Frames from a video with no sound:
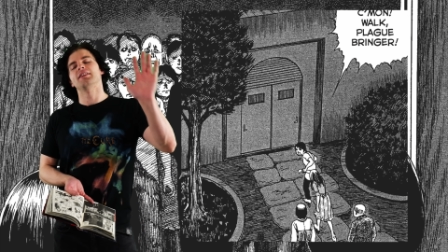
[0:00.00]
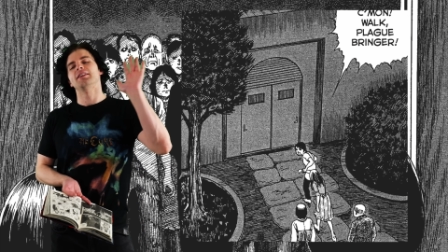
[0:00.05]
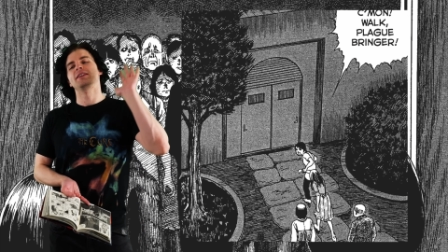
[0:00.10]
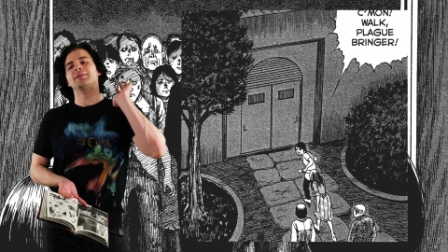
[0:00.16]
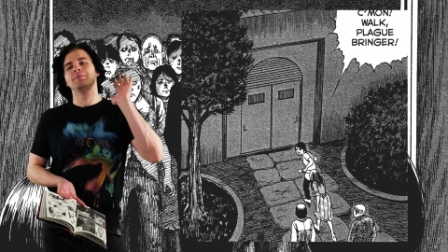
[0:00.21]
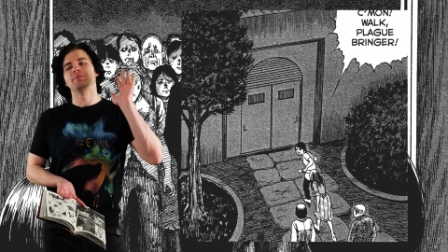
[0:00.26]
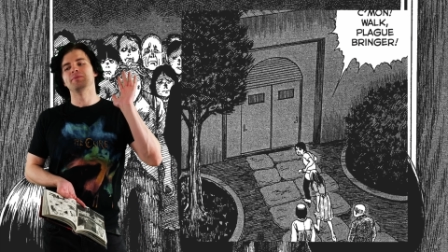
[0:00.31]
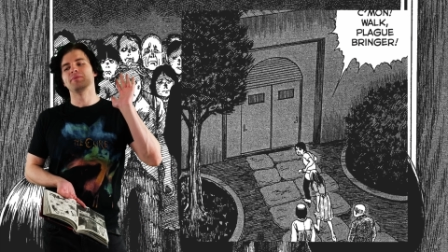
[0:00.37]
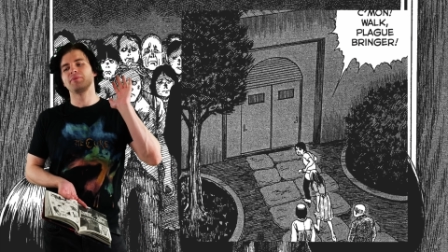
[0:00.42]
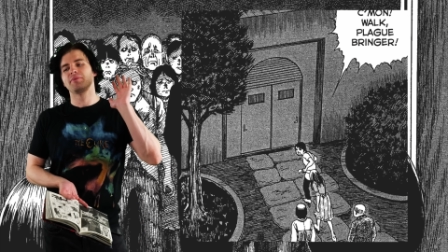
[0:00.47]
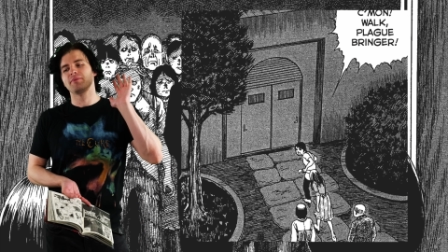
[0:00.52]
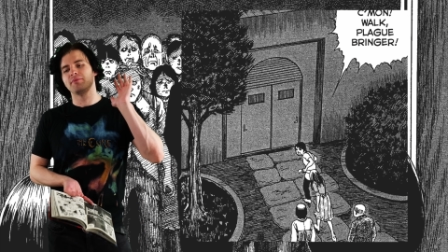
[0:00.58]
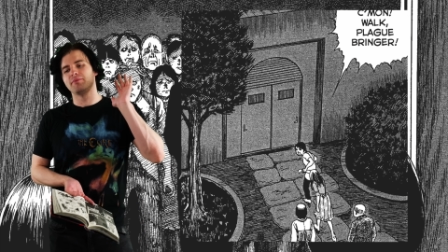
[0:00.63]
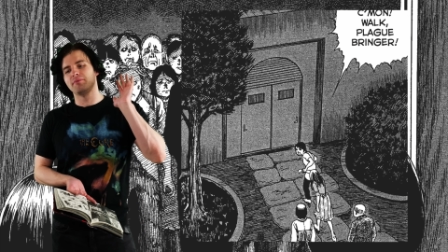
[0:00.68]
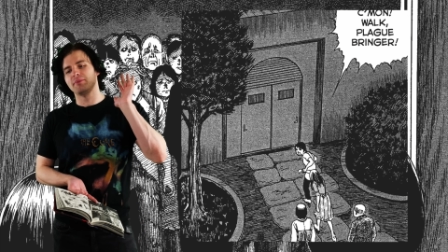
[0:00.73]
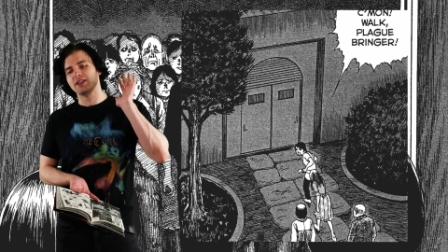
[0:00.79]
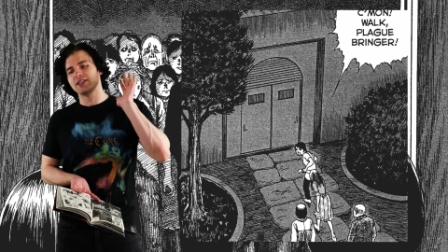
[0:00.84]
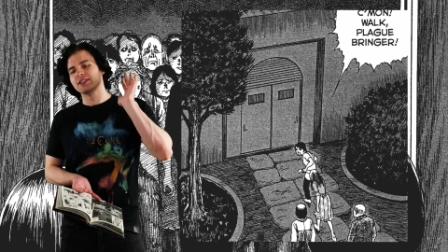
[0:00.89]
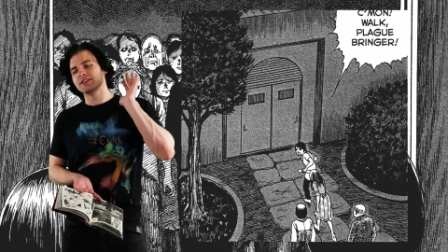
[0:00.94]
Um,
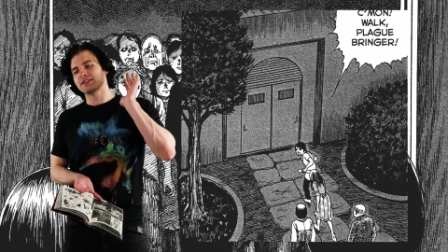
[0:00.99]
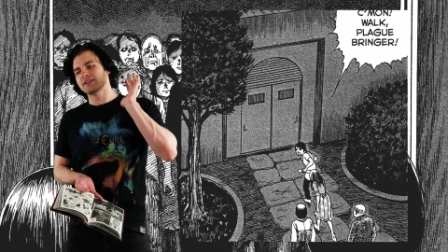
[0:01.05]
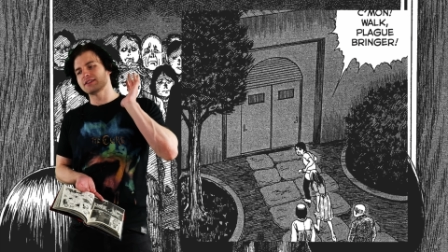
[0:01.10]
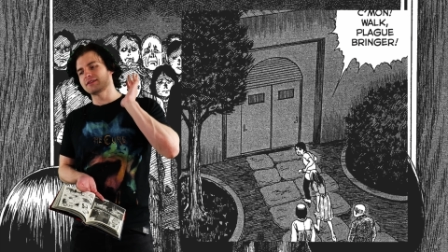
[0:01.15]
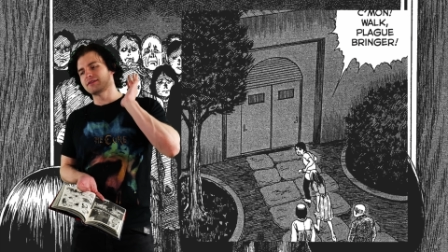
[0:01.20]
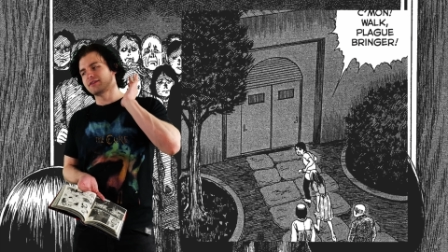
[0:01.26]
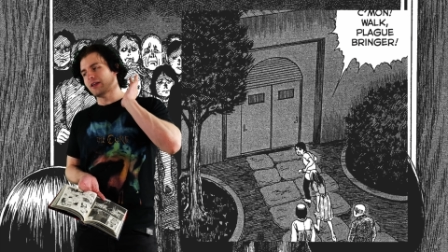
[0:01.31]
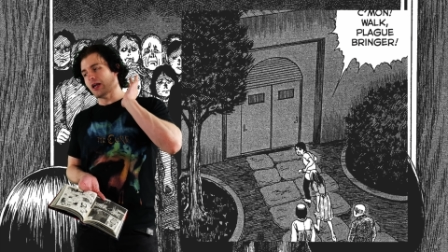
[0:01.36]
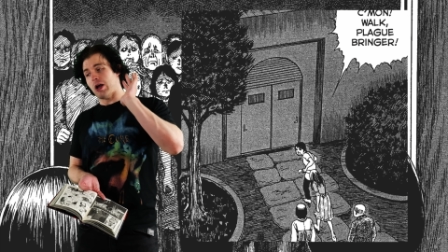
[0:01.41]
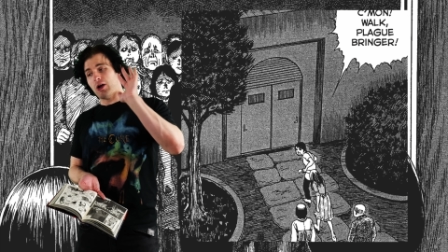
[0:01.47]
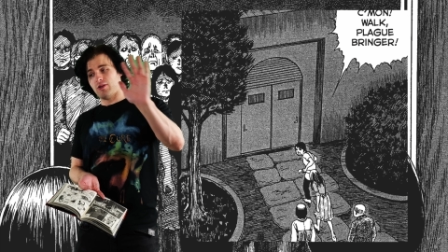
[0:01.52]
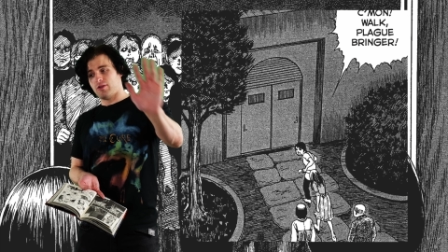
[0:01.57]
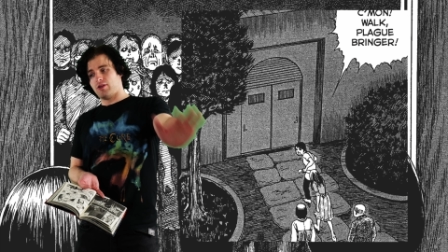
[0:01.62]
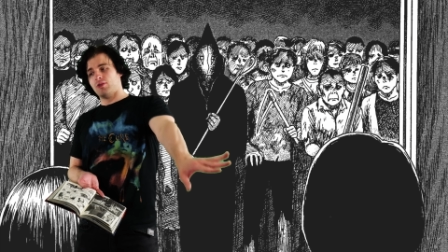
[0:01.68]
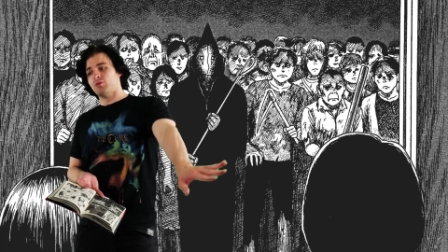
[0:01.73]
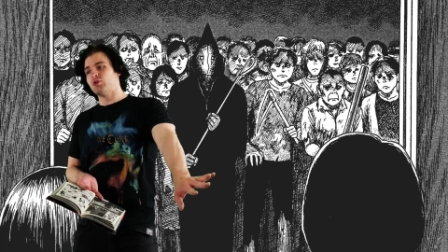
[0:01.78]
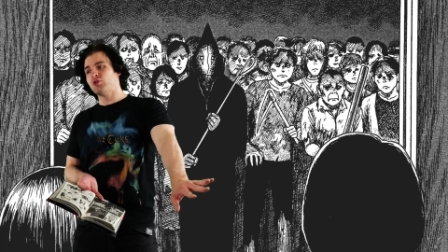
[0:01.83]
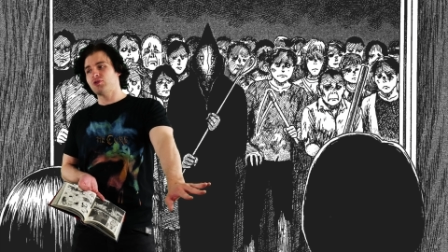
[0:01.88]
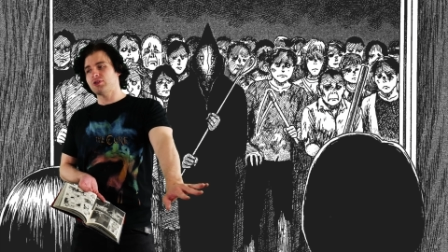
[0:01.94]
because
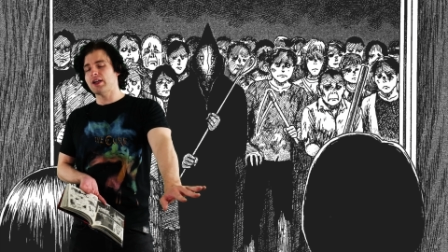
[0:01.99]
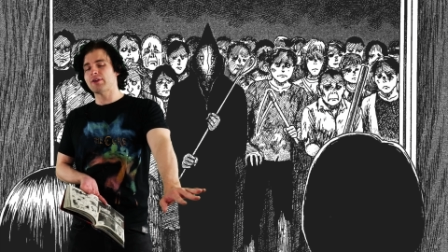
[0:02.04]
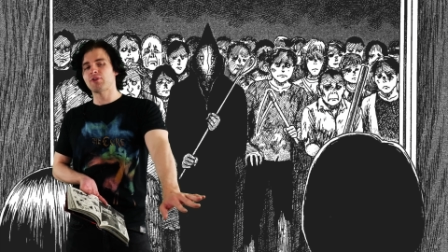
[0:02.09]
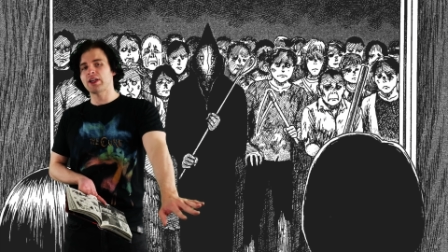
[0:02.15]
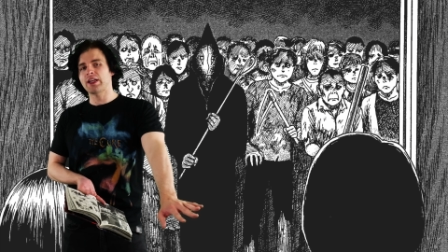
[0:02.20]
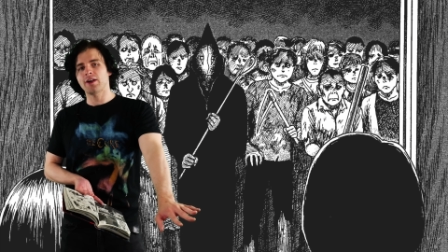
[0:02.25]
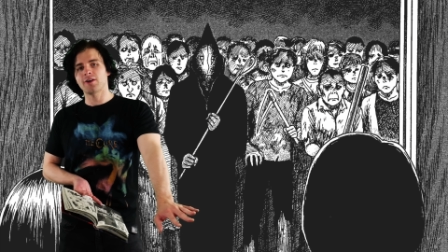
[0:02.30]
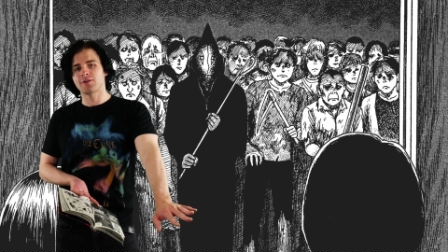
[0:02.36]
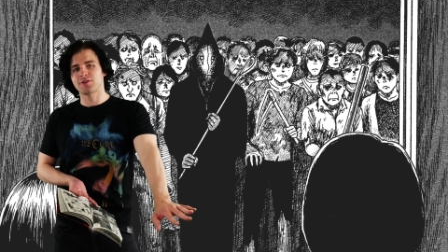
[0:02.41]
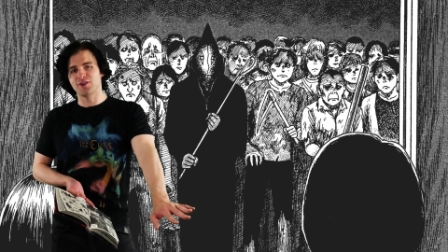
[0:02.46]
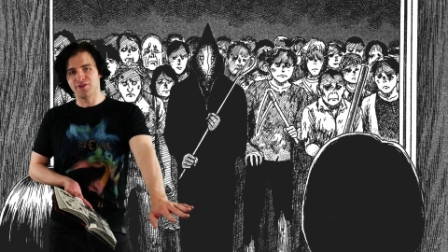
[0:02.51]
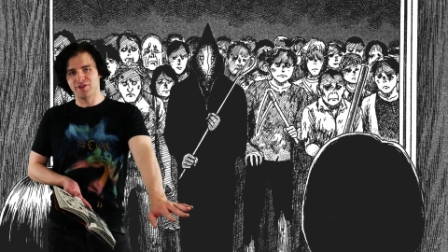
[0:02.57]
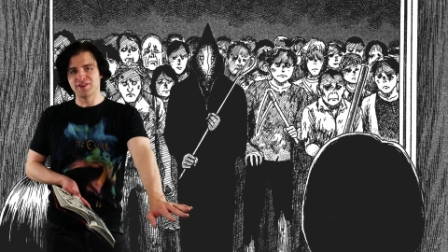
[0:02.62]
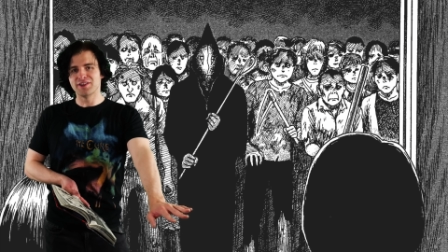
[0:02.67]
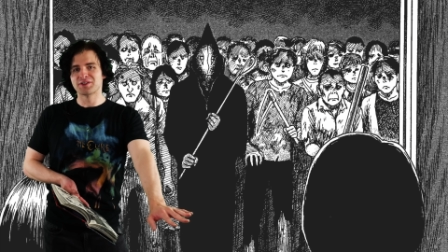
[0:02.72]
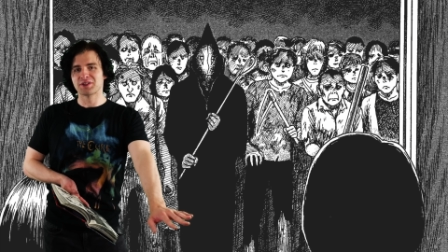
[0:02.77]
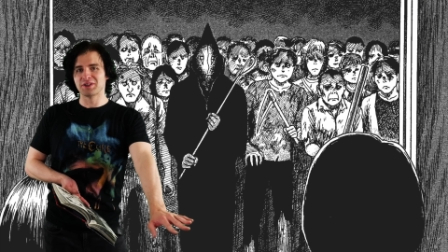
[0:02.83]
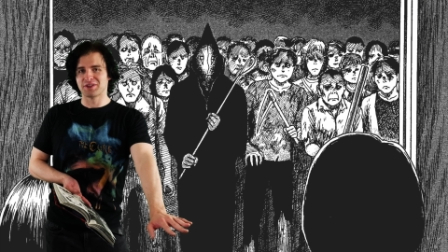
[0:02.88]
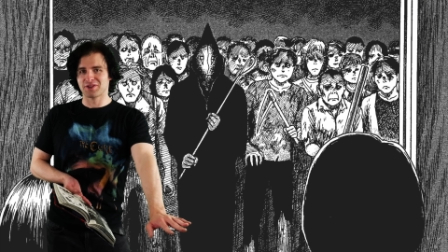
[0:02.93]
almost every character in
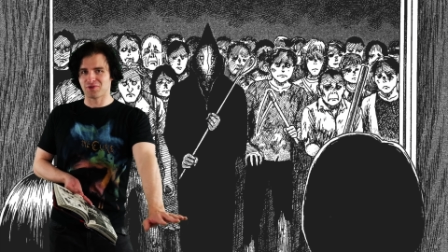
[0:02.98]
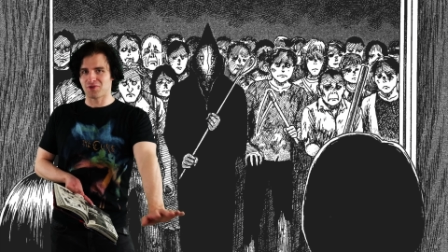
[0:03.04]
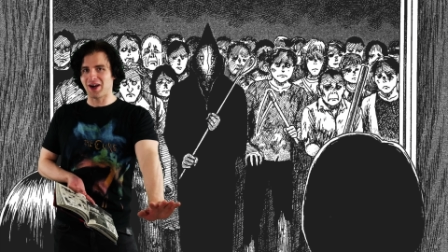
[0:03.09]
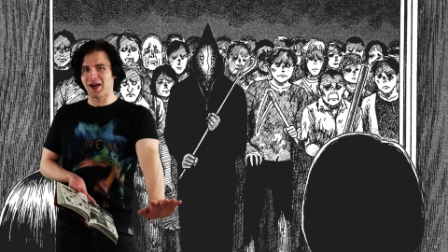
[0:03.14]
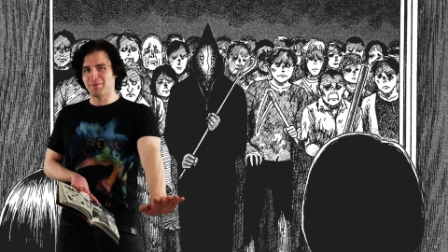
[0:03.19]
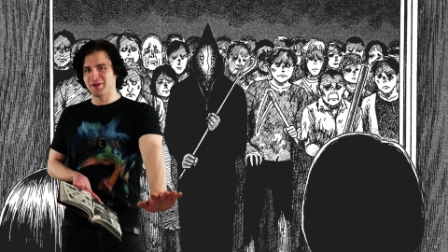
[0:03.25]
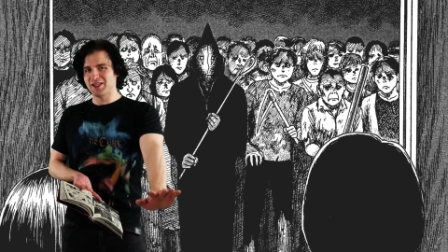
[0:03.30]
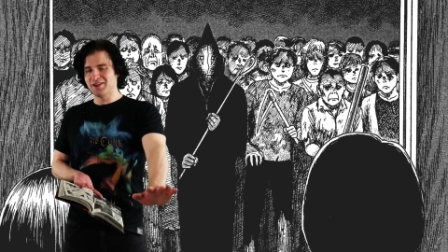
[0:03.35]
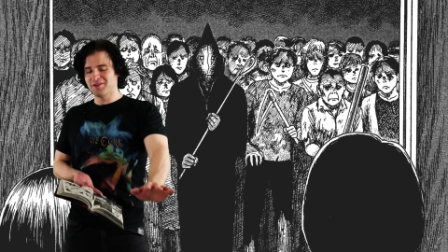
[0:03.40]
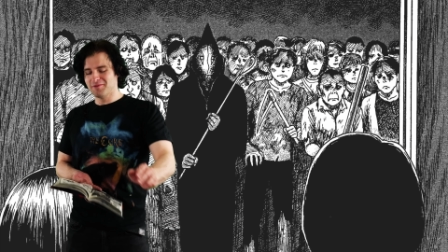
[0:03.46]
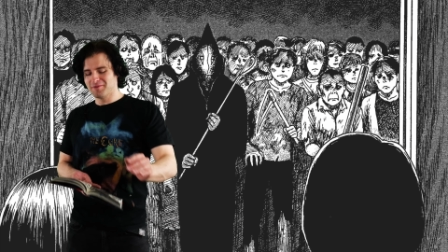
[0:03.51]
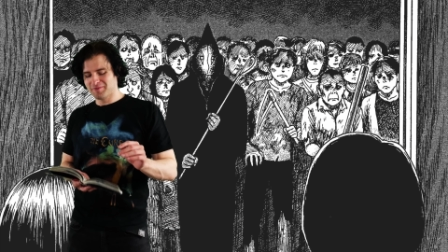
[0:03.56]
this is crappy.